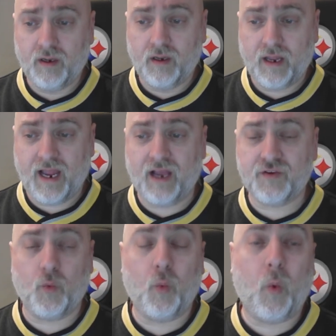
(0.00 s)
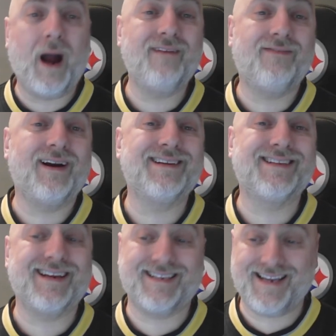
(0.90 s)
has Wi-Fi
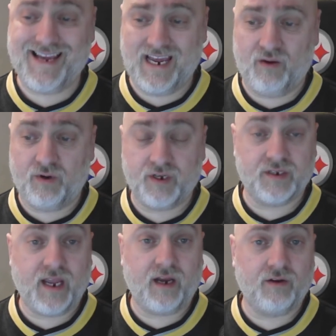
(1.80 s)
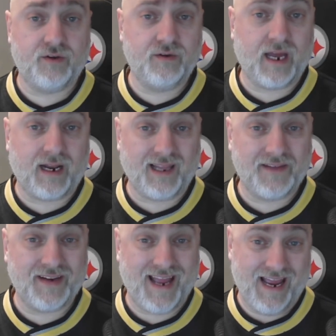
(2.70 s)
6E, which is
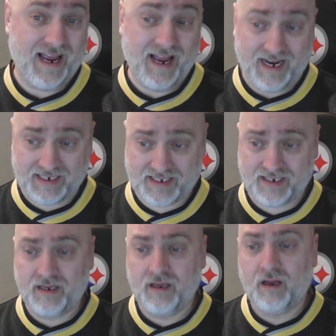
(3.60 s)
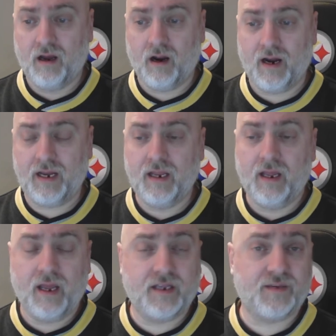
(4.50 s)
802.11ax. All right.
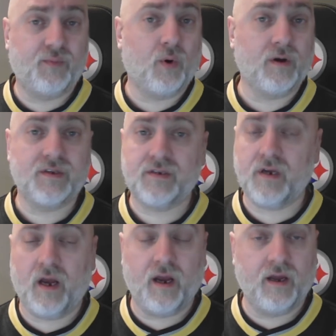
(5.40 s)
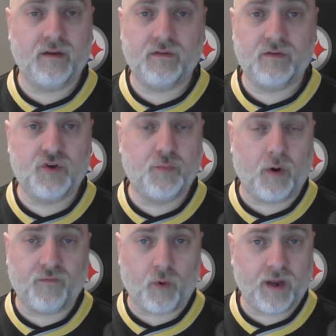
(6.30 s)
It supports
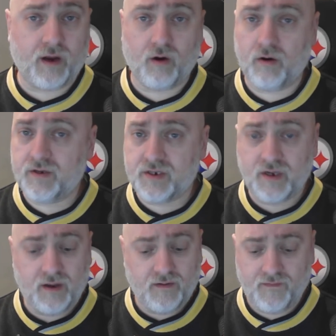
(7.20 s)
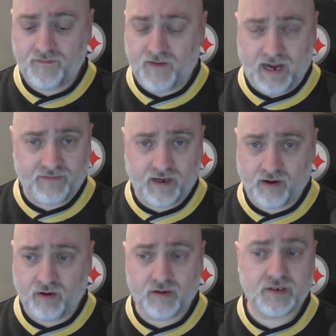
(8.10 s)
2.4 gigahertz, 5
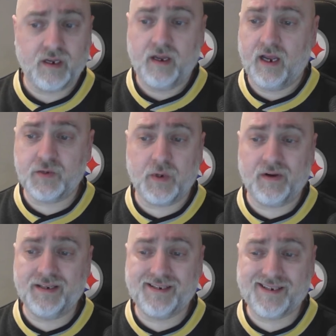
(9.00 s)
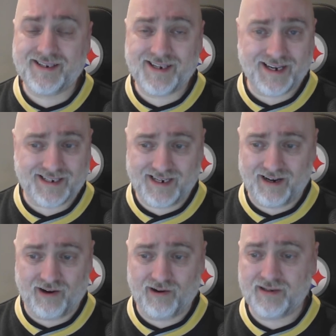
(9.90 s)
gigahertz, as well as 6
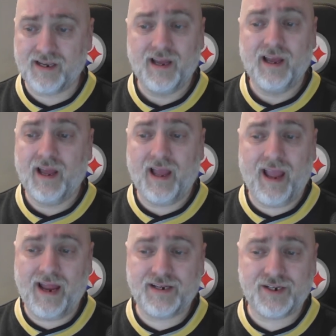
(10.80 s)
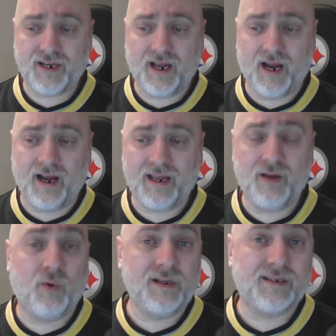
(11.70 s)
gigahertz,
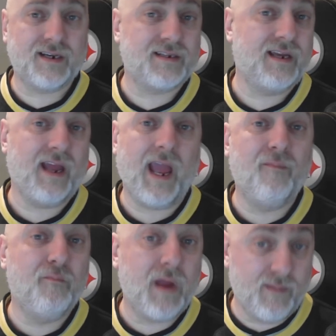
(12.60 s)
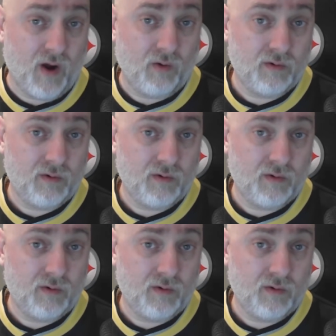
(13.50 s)
HE160, and MIMO.